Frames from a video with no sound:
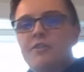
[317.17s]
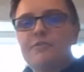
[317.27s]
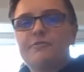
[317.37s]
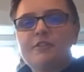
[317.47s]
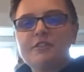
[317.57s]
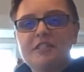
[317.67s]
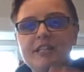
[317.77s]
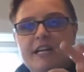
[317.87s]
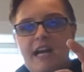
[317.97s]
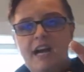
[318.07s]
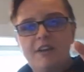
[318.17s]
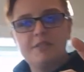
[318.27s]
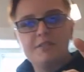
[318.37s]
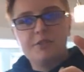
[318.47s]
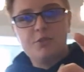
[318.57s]
The first thing I
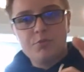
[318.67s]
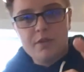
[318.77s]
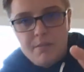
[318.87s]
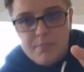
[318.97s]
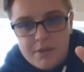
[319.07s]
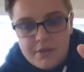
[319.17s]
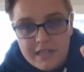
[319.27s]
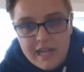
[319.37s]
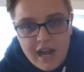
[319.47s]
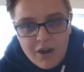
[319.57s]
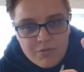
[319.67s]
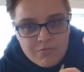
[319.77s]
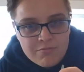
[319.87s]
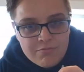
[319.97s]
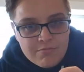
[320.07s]
have is a grape. Now,
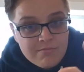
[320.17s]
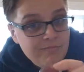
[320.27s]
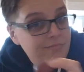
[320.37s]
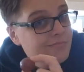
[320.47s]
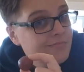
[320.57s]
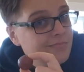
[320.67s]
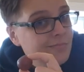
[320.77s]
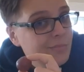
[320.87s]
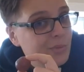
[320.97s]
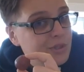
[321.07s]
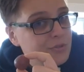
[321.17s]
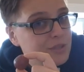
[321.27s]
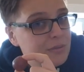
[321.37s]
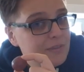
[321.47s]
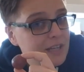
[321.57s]
we're going to do
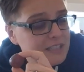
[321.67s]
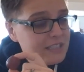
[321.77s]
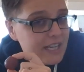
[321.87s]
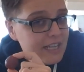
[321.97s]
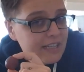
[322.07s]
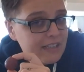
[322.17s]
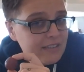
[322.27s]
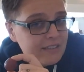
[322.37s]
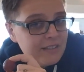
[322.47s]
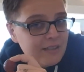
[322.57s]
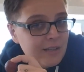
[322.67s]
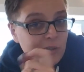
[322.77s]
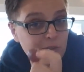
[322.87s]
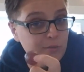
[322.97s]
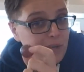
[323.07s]
some investigating.
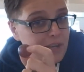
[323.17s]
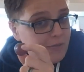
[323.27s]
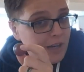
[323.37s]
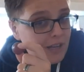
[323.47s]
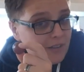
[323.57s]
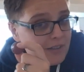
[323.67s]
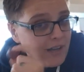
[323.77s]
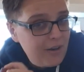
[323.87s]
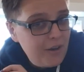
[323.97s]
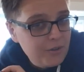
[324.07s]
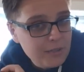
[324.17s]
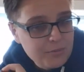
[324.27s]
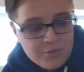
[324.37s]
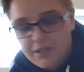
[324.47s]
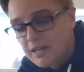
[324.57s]
You may find that not all
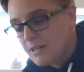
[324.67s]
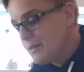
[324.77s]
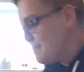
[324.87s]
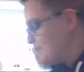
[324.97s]
grapes are alike.